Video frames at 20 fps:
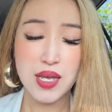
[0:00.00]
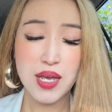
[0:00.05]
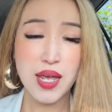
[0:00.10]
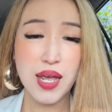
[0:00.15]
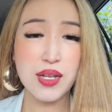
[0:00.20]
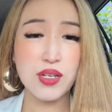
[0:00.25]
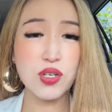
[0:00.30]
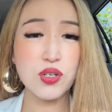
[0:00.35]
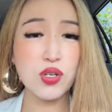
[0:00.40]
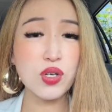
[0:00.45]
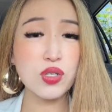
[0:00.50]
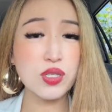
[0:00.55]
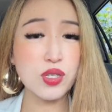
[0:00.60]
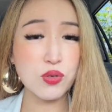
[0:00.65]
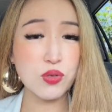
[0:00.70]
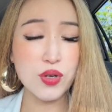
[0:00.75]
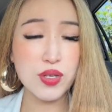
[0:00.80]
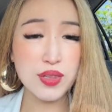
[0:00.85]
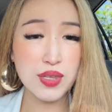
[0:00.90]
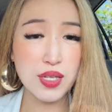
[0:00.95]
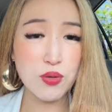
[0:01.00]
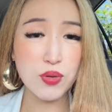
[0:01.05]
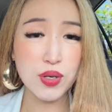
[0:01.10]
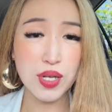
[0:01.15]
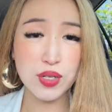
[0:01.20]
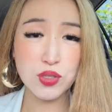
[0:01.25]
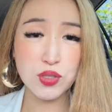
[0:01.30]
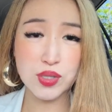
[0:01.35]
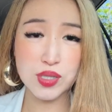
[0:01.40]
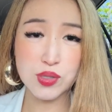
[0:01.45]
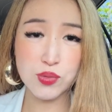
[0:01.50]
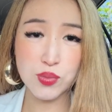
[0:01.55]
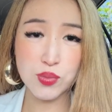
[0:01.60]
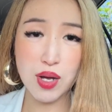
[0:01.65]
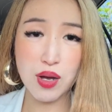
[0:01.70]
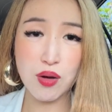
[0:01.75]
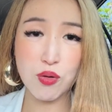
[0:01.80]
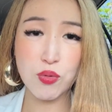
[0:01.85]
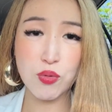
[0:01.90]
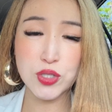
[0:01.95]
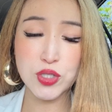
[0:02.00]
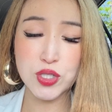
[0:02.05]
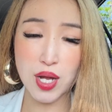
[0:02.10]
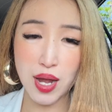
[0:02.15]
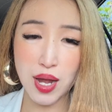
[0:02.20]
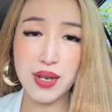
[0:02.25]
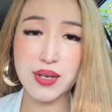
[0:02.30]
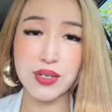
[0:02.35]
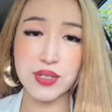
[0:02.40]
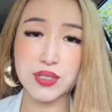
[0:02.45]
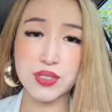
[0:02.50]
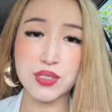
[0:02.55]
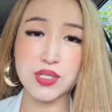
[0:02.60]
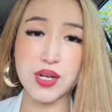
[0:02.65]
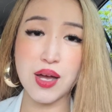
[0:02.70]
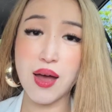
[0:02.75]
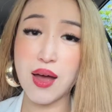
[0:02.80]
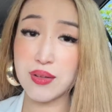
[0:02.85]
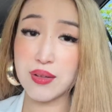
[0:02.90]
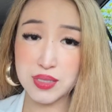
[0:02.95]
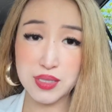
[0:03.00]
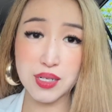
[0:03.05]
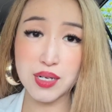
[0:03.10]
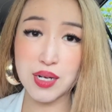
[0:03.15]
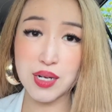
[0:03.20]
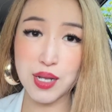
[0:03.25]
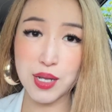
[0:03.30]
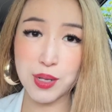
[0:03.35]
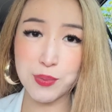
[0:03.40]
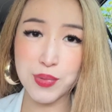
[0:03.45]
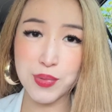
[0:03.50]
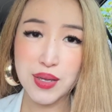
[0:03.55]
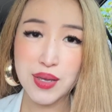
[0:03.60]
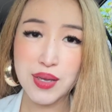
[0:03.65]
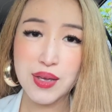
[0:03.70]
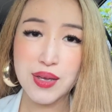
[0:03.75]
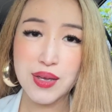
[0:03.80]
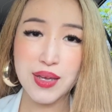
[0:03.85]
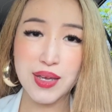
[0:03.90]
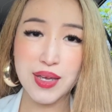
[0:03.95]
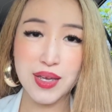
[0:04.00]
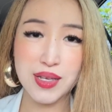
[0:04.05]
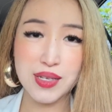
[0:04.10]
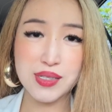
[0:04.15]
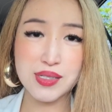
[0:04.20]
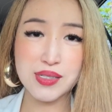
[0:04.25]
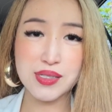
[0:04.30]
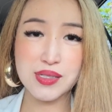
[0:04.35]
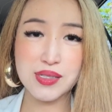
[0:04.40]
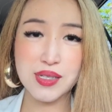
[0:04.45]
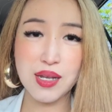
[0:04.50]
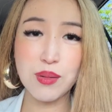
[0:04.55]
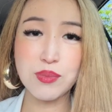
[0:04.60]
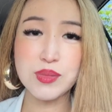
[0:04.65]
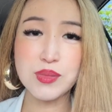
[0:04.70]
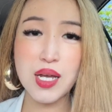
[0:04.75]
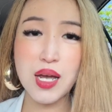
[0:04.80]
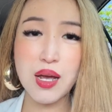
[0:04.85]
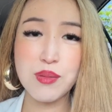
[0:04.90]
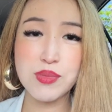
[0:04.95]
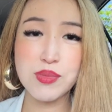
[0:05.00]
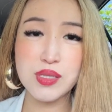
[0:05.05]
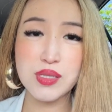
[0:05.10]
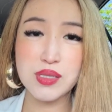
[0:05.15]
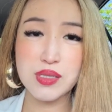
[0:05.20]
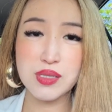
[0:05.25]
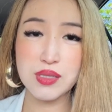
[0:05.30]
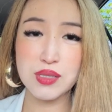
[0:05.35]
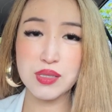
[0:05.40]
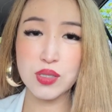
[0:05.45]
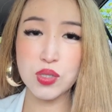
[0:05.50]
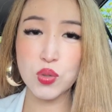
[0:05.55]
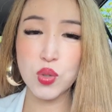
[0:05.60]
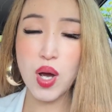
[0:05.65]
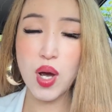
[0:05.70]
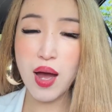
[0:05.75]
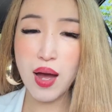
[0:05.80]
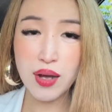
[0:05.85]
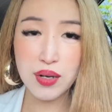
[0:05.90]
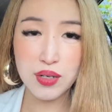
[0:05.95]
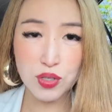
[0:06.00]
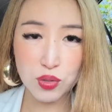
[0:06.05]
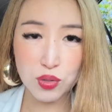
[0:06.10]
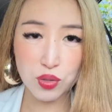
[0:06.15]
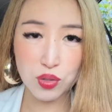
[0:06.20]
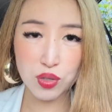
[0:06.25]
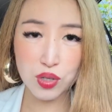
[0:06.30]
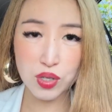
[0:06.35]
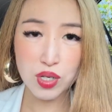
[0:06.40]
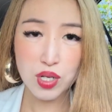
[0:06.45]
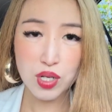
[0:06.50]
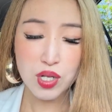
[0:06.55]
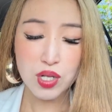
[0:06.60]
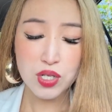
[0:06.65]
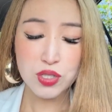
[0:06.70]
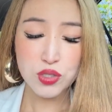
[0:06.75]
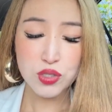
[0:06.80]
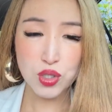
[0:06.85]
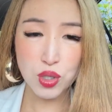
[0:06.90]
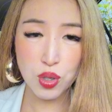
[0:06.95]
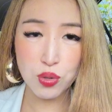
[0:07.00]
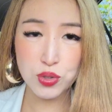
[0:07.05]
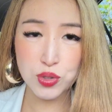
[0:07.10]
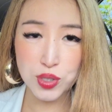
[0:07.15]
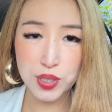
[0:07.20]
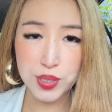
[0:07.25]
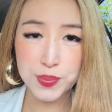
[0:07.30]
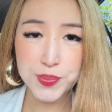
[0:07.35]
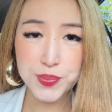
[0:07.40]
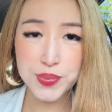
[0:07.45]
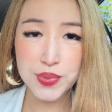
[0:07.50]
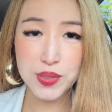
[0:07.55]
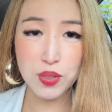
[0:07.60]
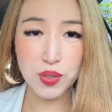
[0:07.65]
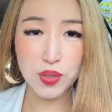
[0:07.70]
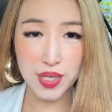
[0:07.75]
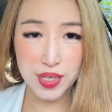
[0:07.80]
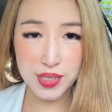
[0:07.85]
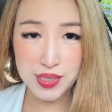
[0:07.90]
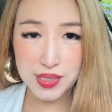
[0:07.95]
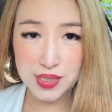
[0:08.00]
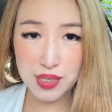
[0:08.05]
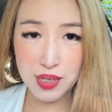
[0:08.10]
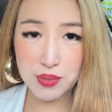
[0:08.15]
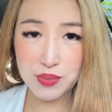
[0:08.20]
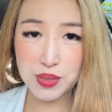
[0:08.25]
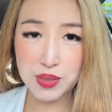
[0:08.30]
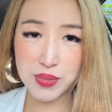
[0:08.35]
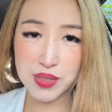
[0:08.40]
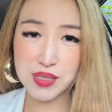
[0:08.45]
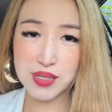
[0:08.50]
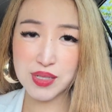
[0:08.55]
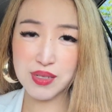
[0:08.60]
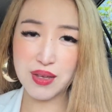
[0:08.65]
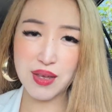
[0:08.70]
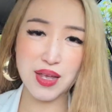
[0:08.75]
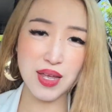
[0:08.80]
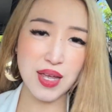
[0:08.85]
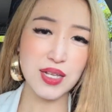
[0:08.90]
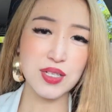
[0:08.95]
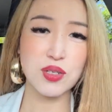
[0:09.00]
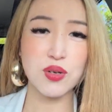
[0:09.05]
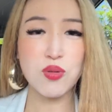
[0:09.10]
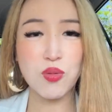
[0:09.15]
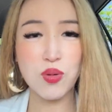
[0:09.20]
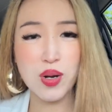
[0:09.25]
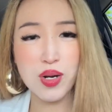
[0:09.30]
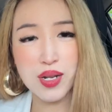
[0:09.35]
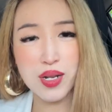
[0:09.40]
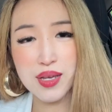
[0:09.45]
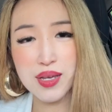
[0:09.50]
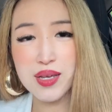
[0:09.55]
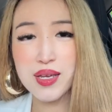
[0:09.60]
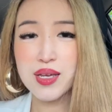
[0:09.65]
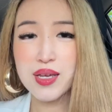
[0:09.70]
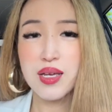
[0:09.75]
And the great thing we can do as well, which I learned a hard time, is sometimes you hug your children, you kiss them, they might say, yeah, I don't want it,